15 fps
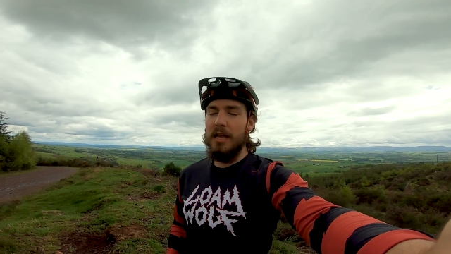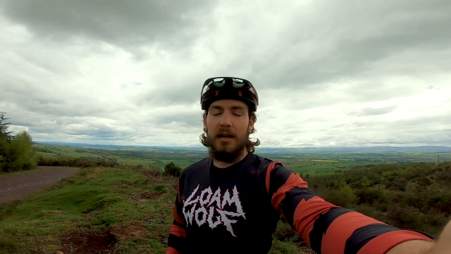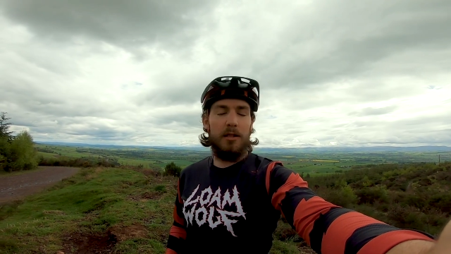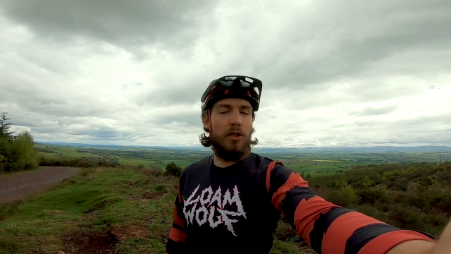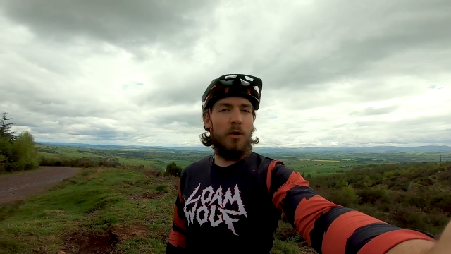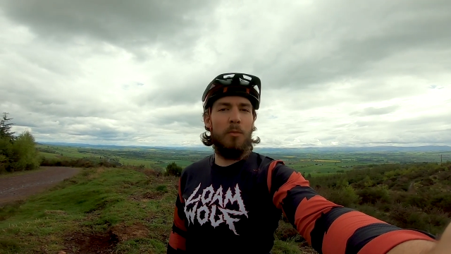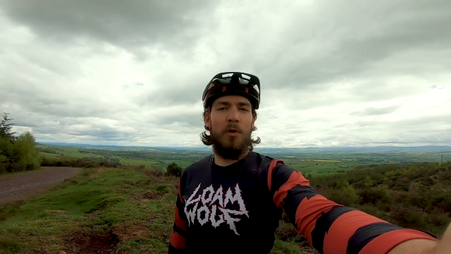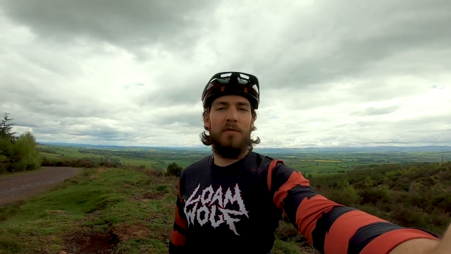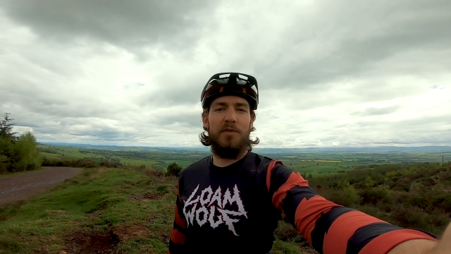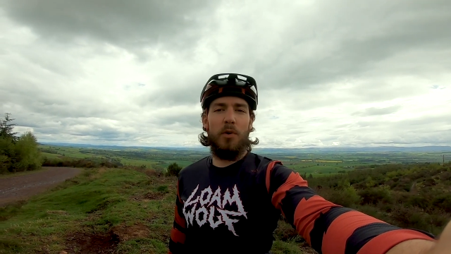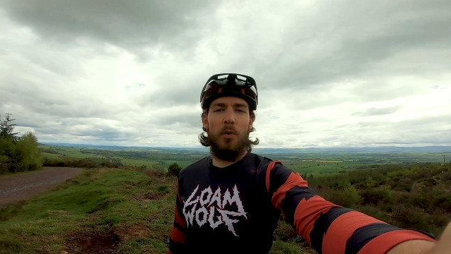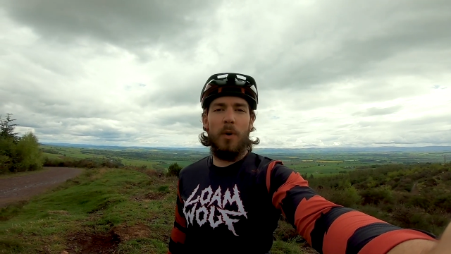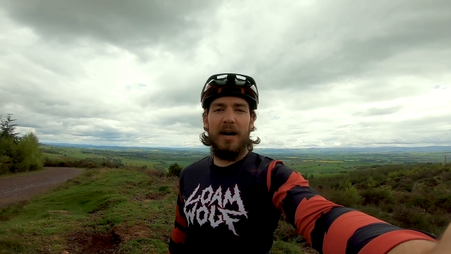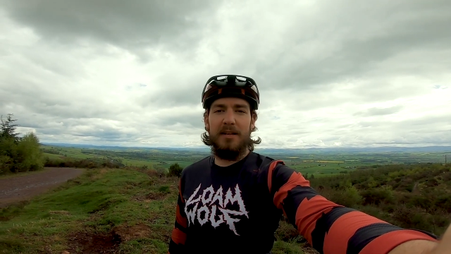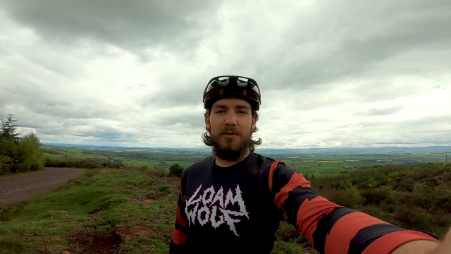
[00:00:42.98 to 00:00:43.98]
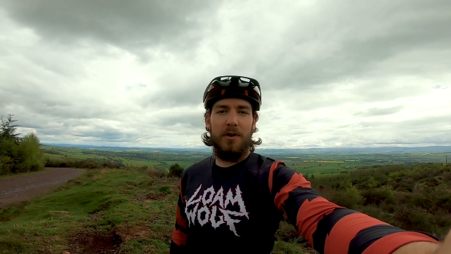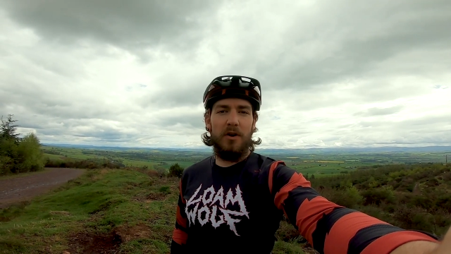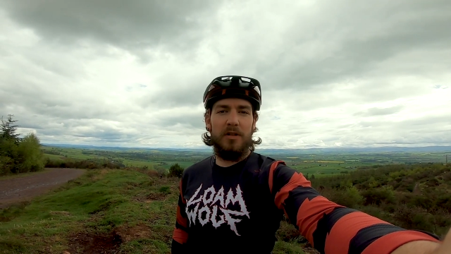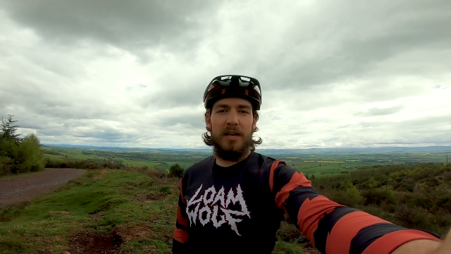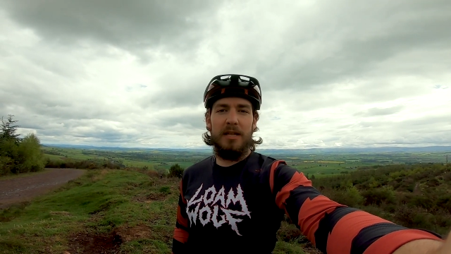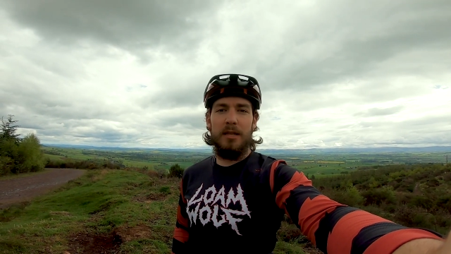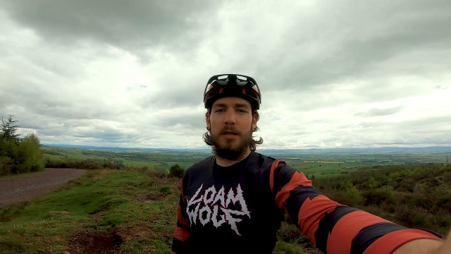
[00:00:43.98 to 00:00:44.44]
take Loam Wolf to a wider
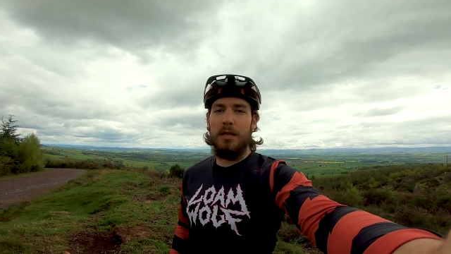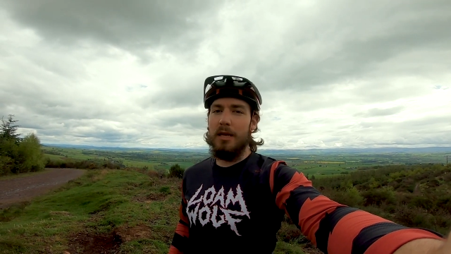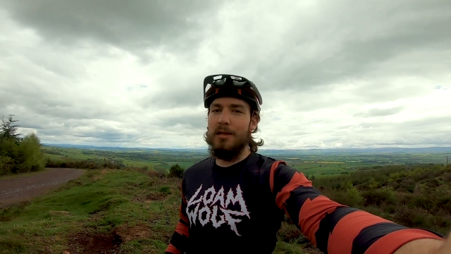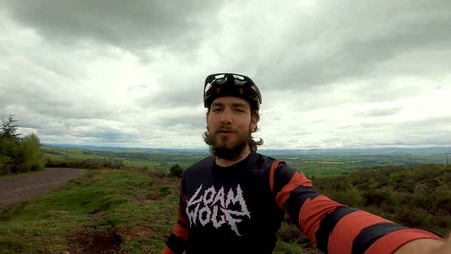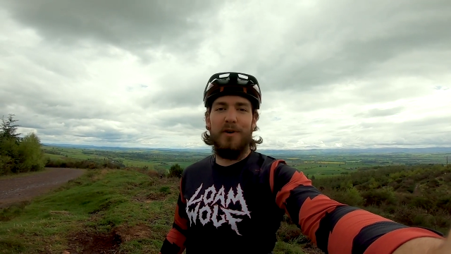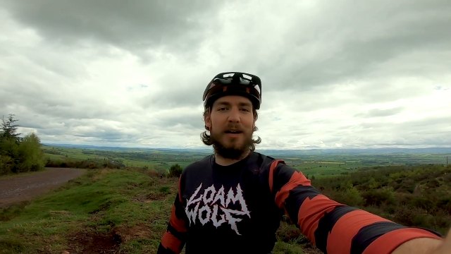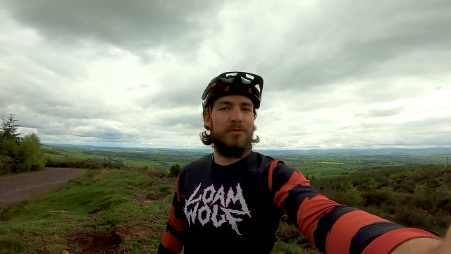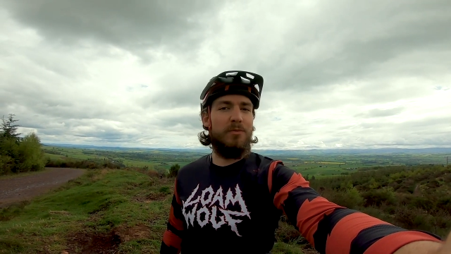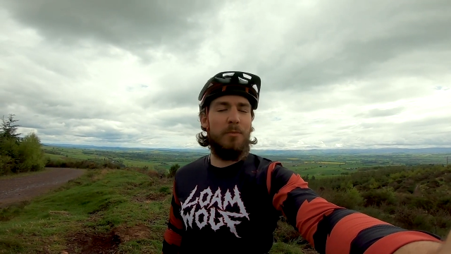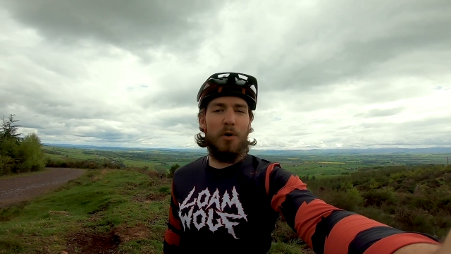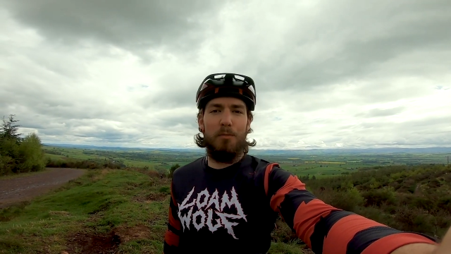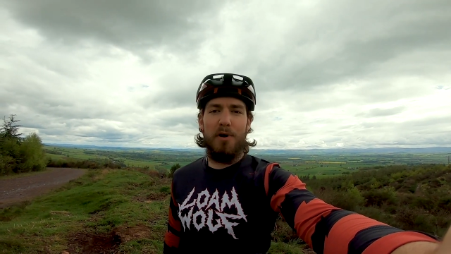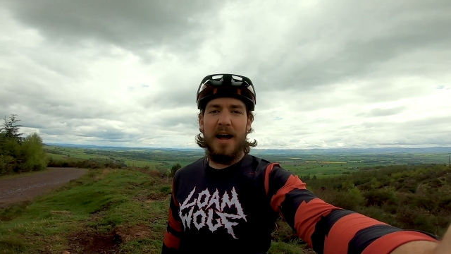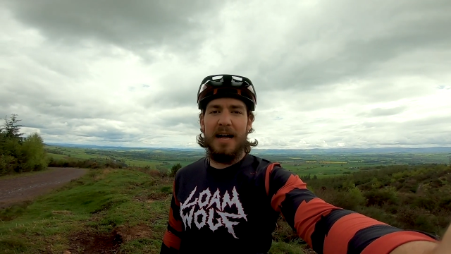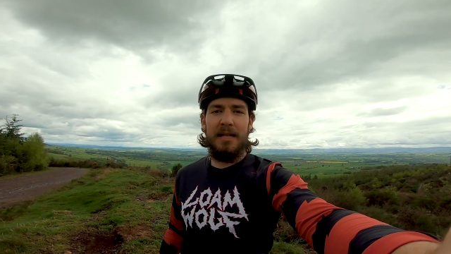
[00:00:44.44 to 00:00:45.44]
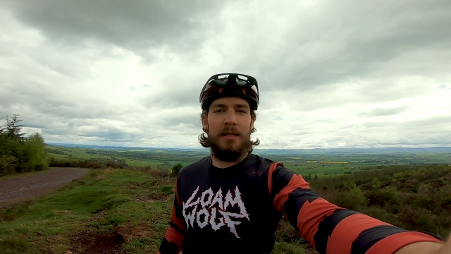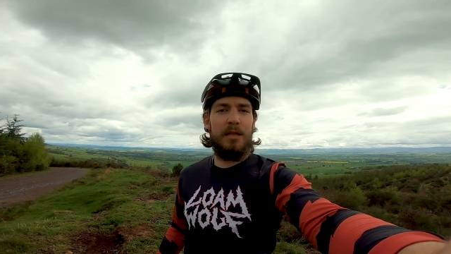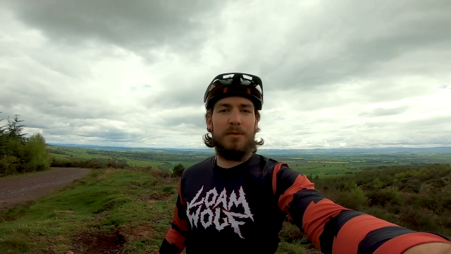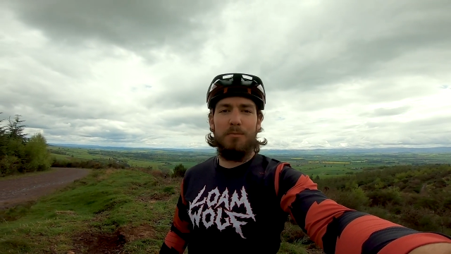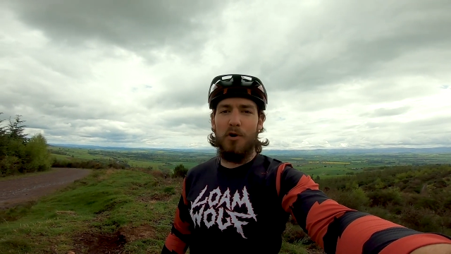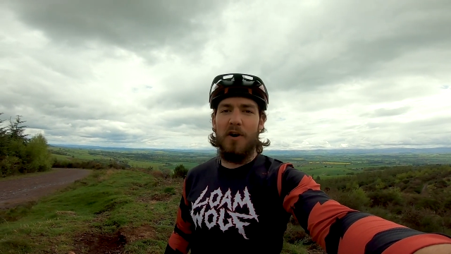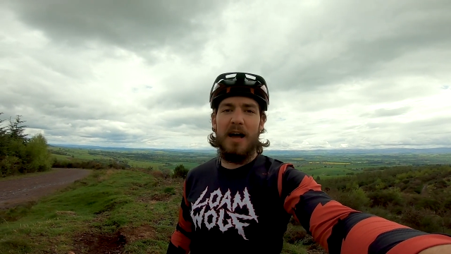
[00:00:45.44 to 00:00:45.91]
audience, interact with more
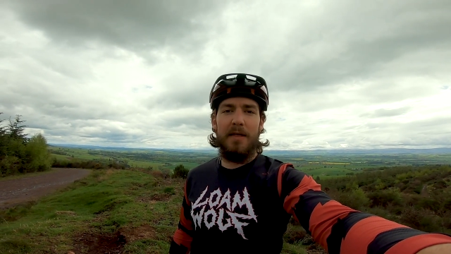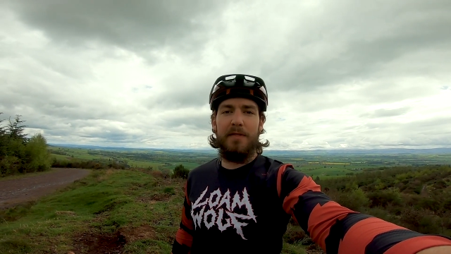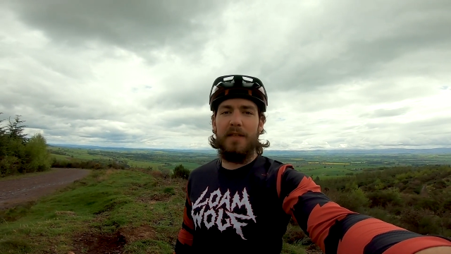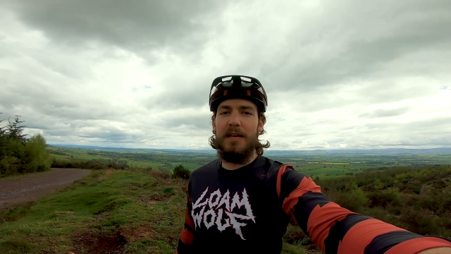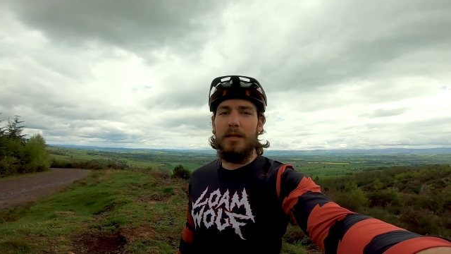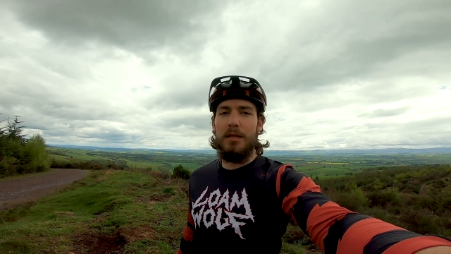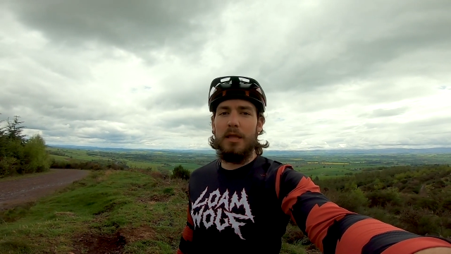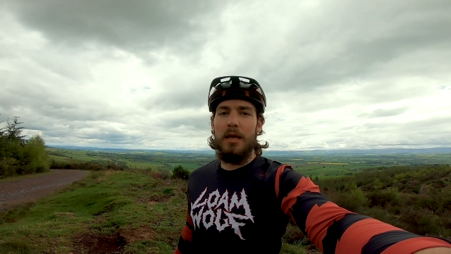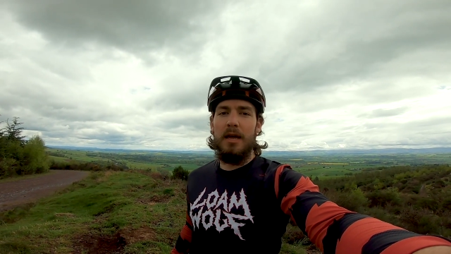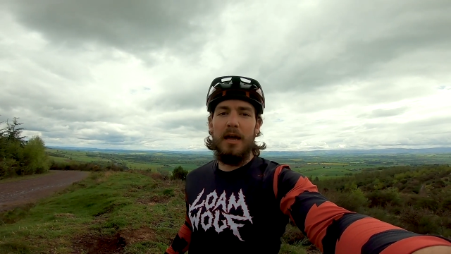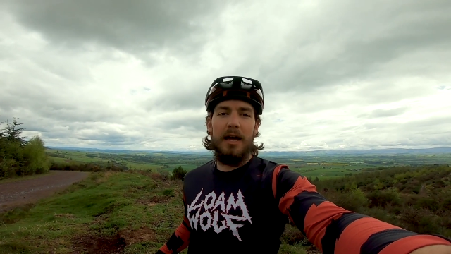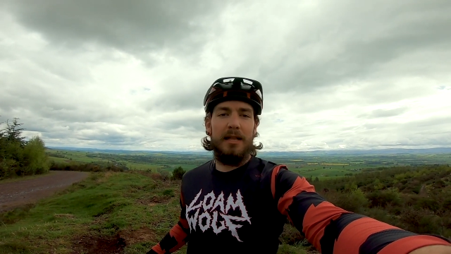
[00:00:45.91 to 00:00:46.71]
brands, more athletes,